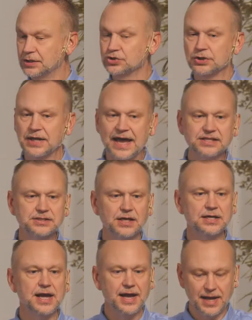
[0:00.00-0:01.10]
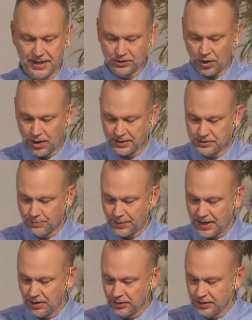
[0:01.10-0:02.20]
So last Sunday, I talked
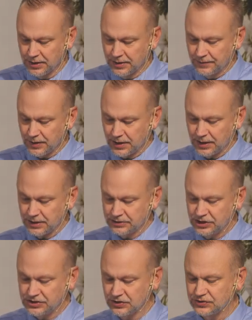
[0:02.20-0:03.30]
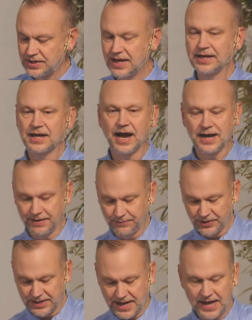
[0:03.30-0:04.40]
about Jesus saying, I am
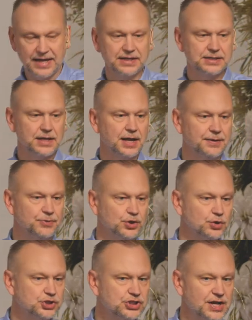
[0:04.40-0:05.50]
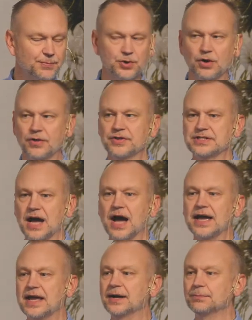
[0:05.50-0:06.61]
the gate, I am the good shepherd, all these
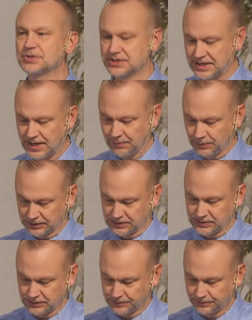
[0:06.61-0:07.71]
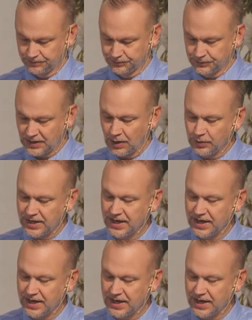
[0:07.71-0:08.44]
I am statements. Now we